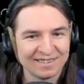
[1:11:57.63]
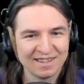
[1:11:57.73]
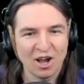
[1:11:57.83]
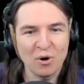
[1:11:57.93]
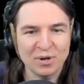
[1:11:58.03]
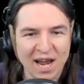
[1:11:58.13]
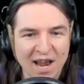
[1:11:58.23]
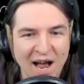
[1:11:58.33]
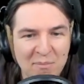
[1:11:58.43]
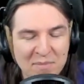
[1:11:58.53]
Okay,
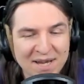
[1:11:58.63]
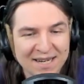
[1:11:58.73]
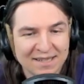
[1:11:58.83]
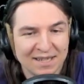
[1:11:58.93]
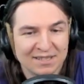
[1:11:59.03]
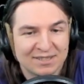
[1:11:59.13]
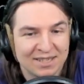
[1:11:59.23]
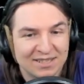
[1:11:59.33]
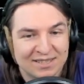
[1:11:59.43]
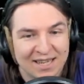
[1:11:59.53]
1 minute and
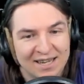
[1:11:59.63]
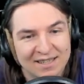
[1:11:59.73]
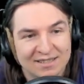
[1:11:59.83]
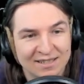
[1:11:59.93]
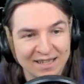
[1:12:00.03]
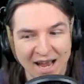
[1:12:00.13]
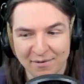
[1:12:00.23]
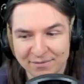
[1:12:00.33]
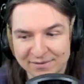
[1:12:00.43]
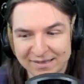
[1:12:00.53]
6 seconds
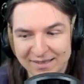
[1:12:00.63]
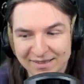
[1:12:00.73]
left.